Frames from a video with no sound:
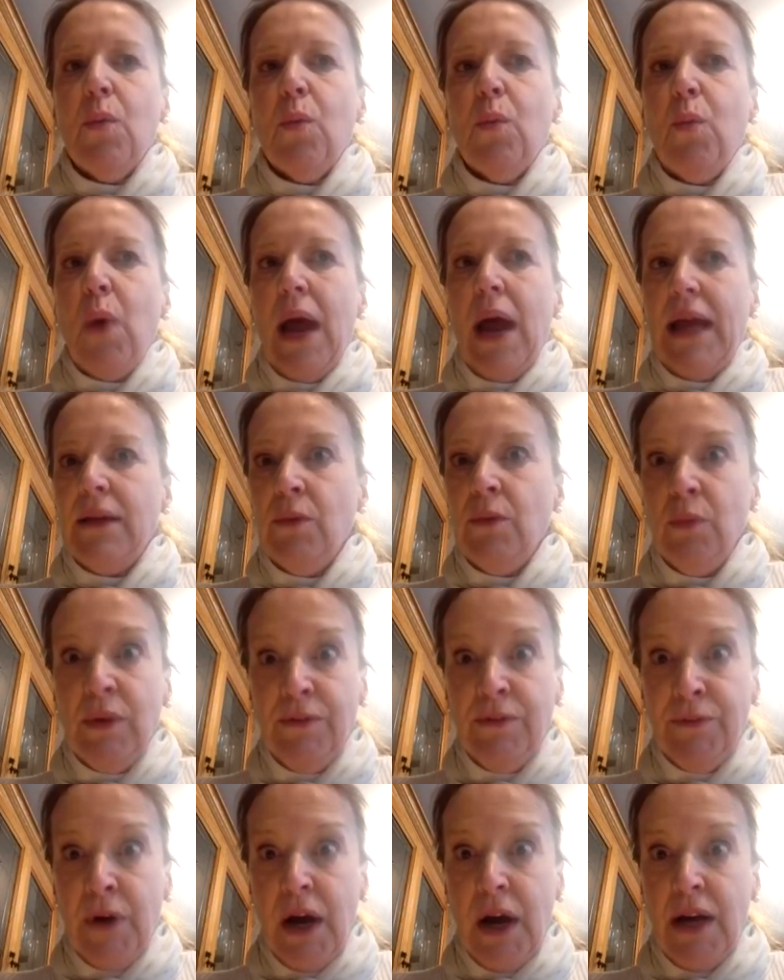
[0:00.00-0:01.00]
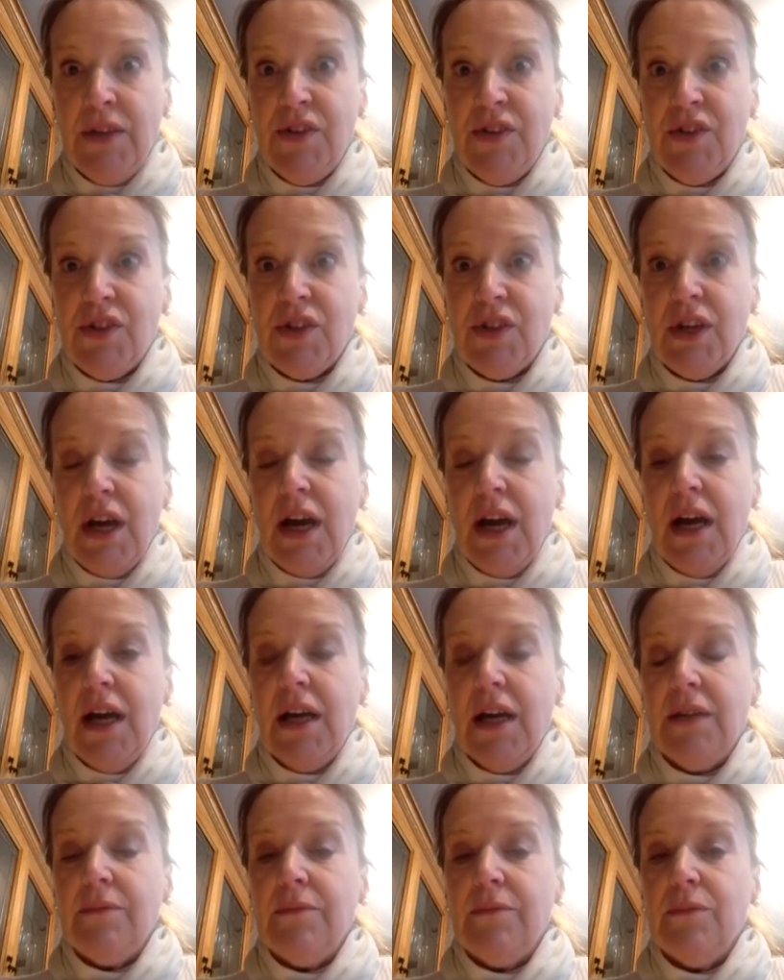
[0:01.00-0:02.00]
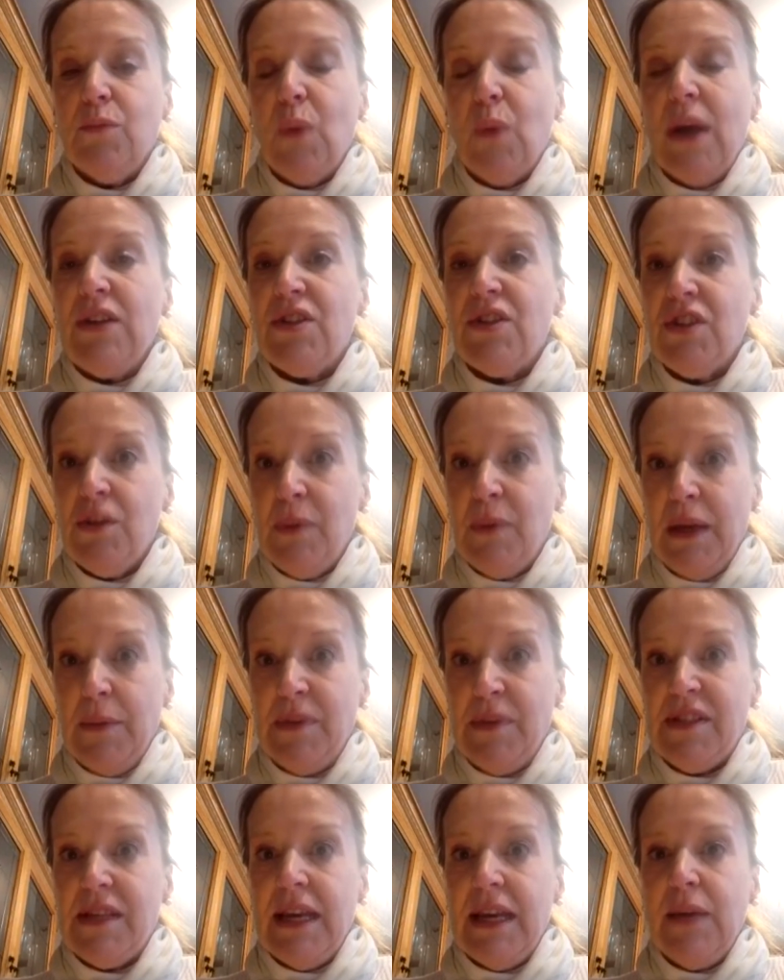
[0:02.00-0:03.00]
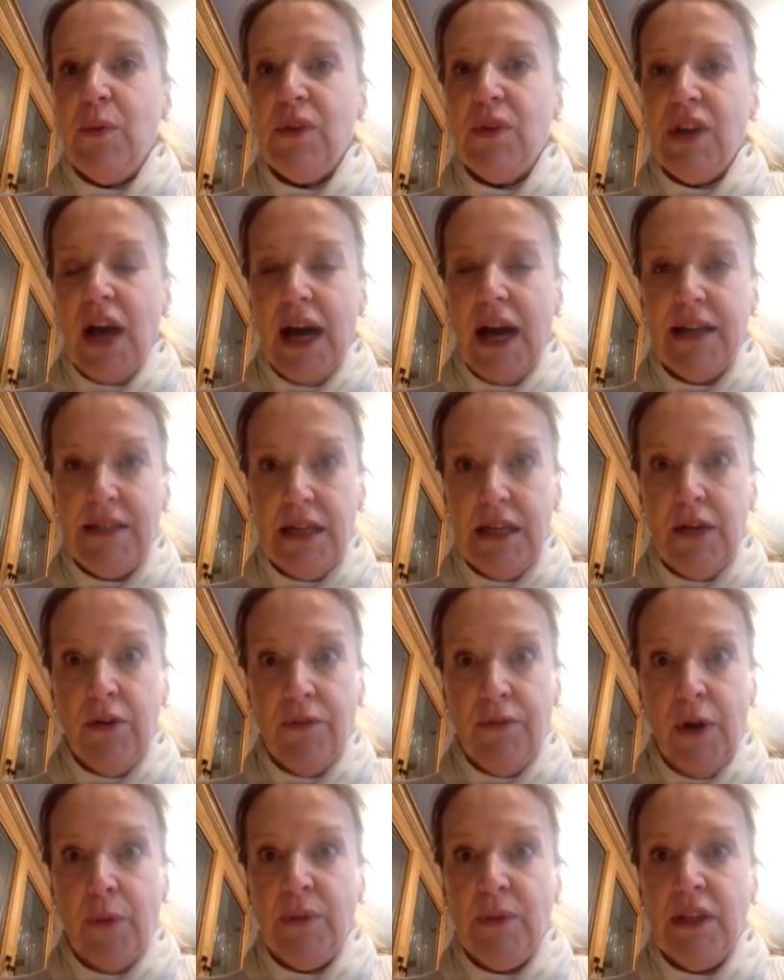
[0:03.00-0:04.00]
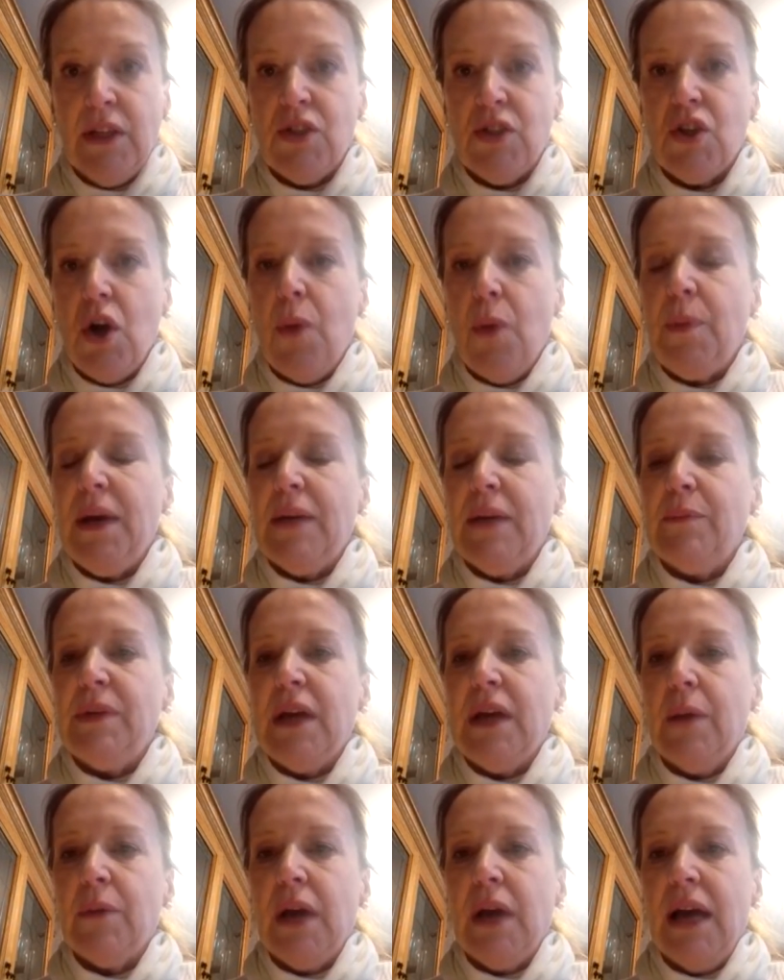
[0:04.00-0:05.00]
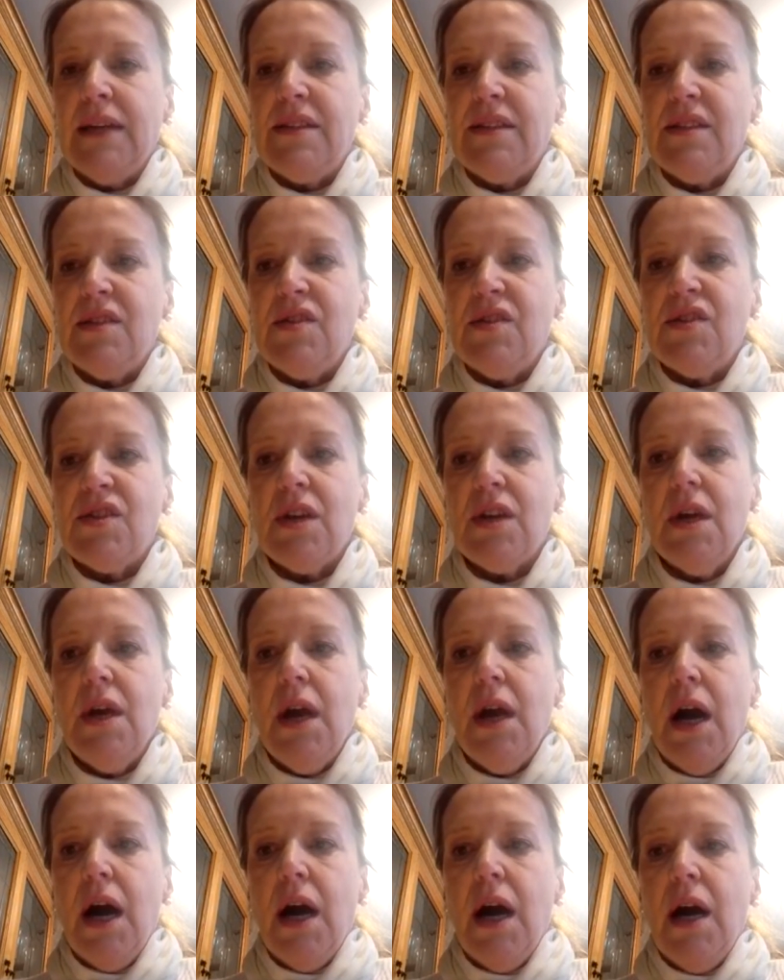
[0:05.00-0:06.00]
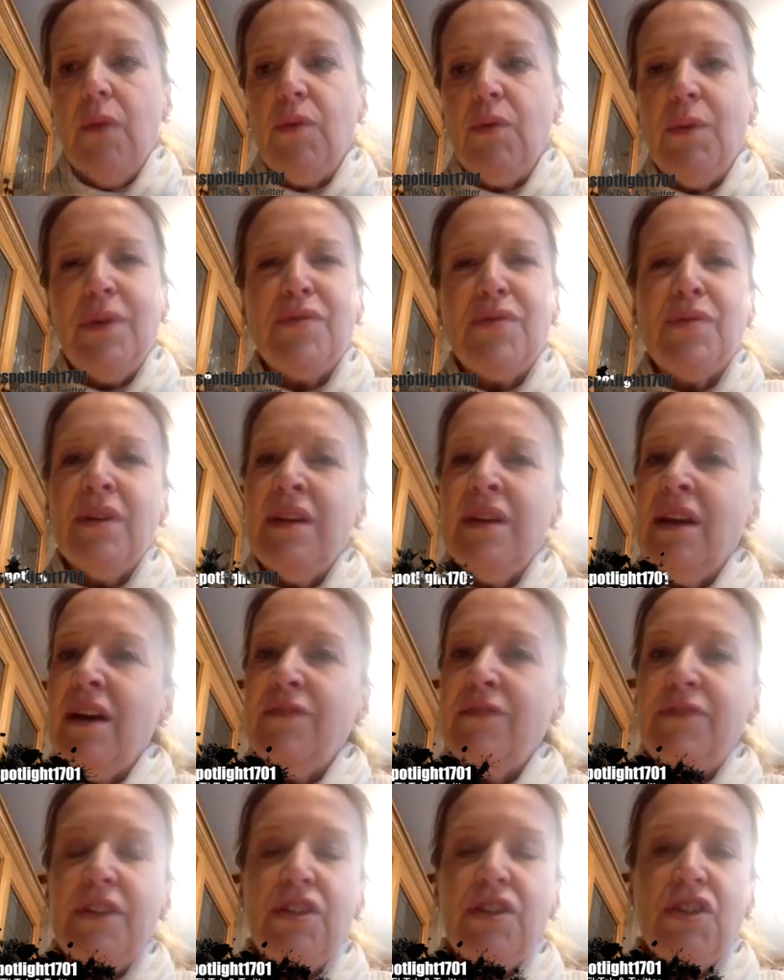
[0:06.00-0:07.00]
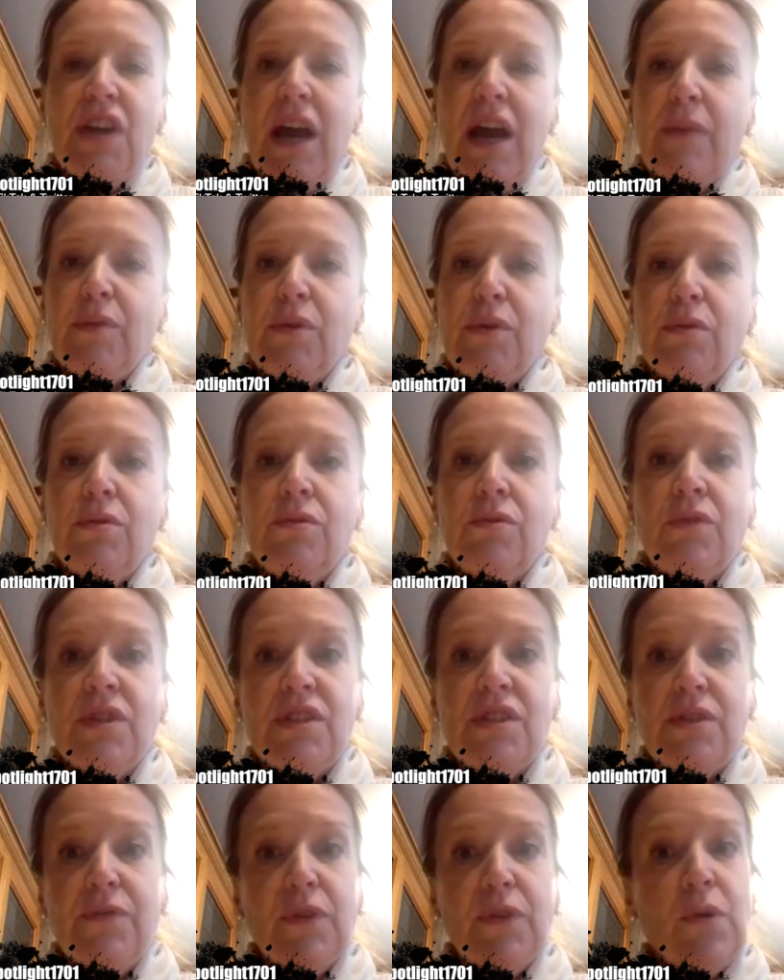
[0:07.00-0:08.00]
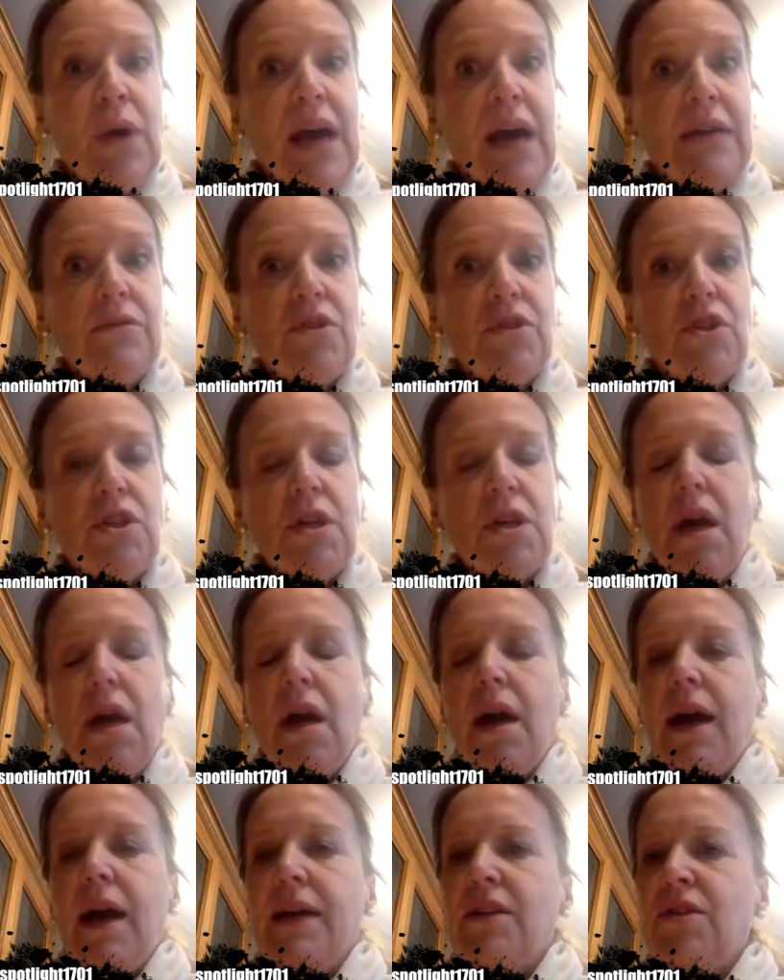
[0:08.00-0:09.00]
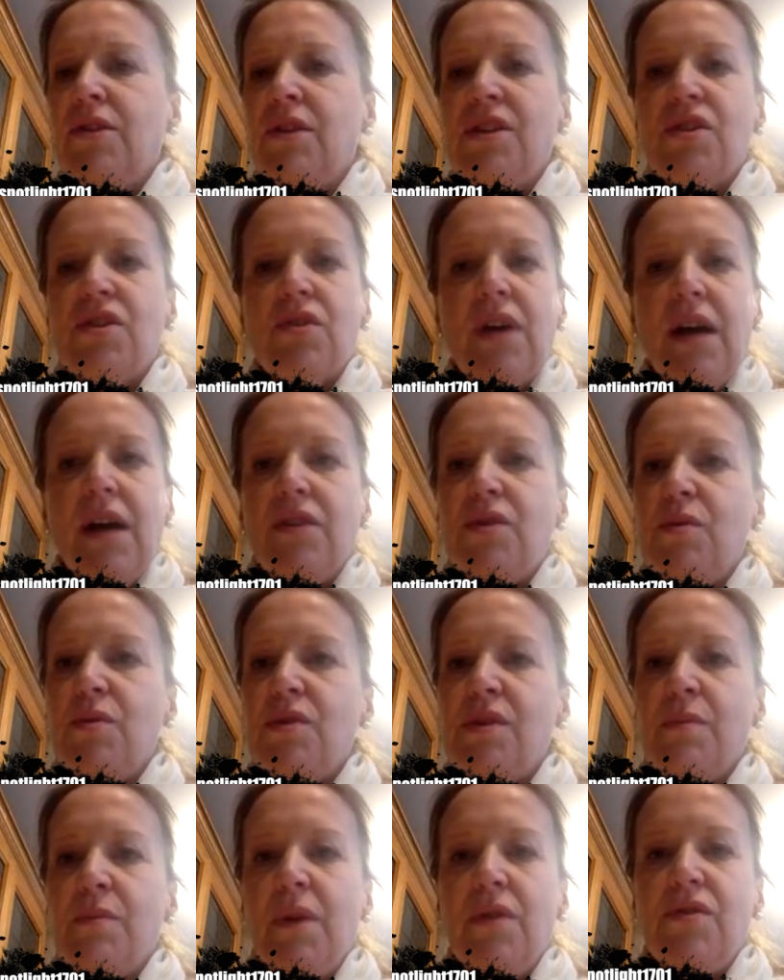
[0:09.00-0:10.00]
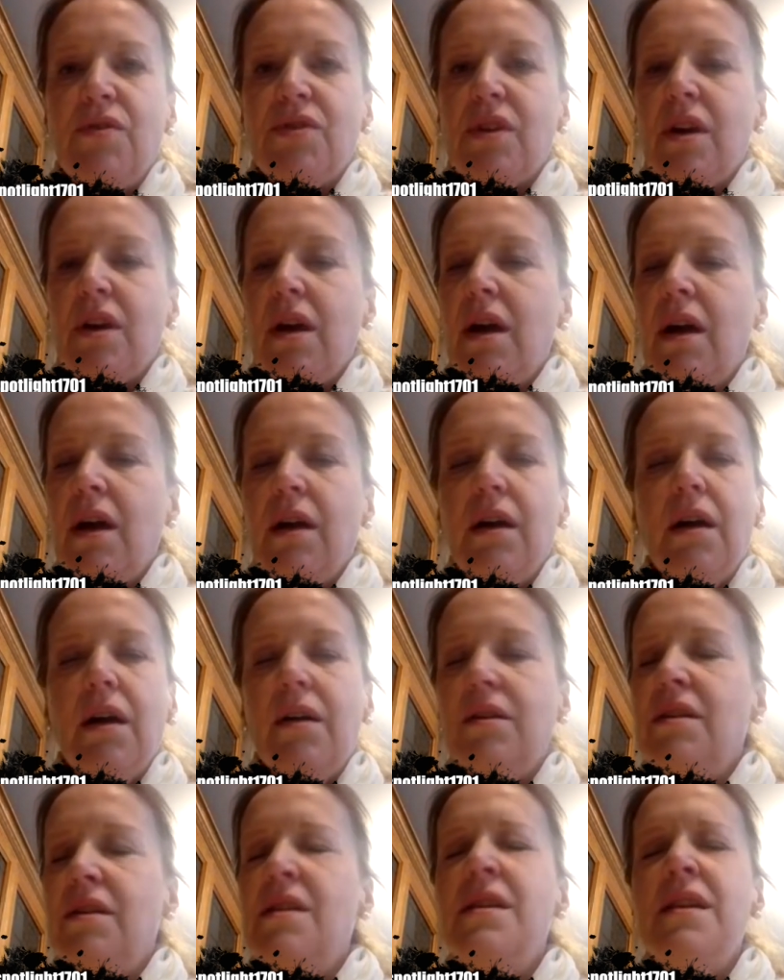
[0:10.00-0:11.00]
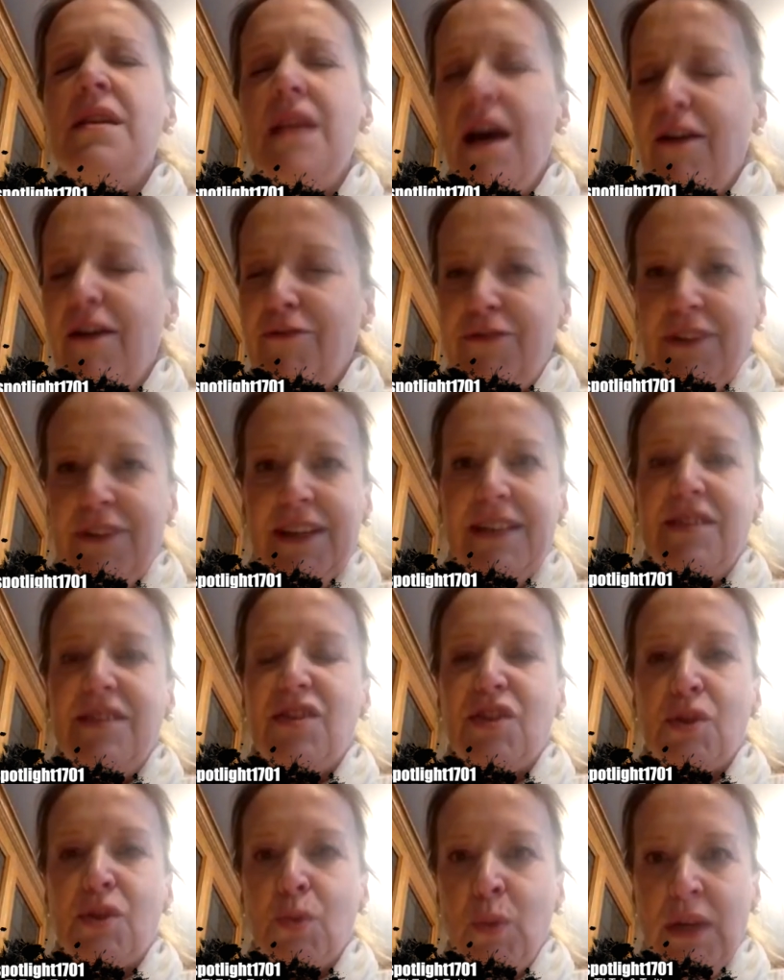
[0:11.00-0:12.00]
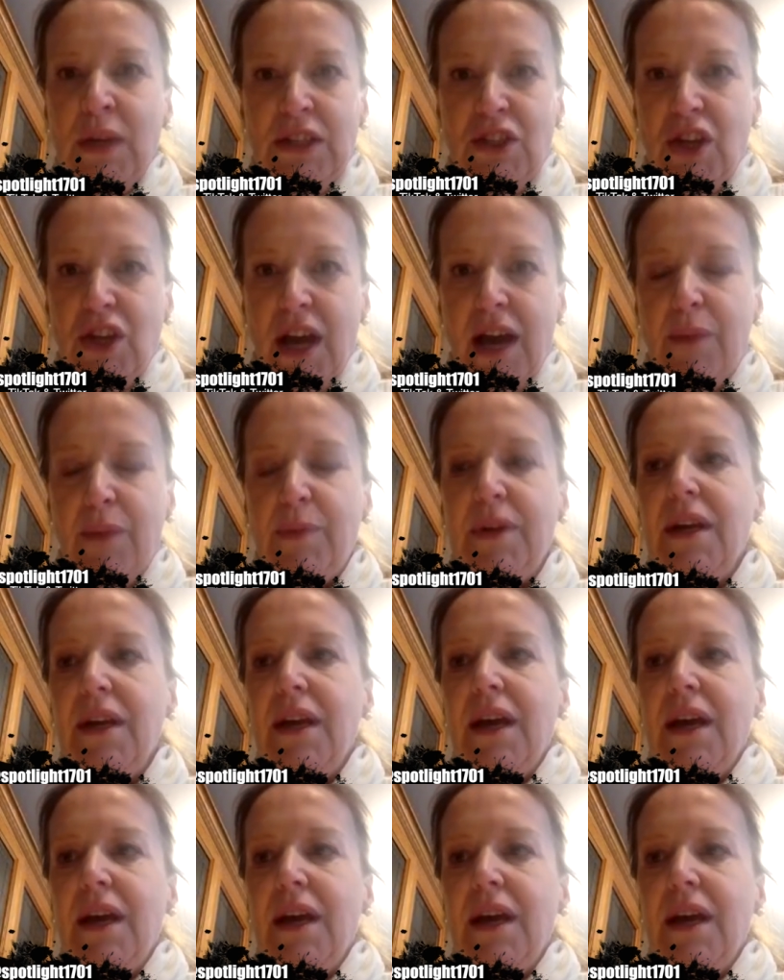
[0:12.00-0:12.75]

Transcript: When we first went to the BBC with the idea of opening the shop and become licensed, we went to a lovely chap called Christopher Crouch. And Chris Crouch was the most lovely, sweet chap.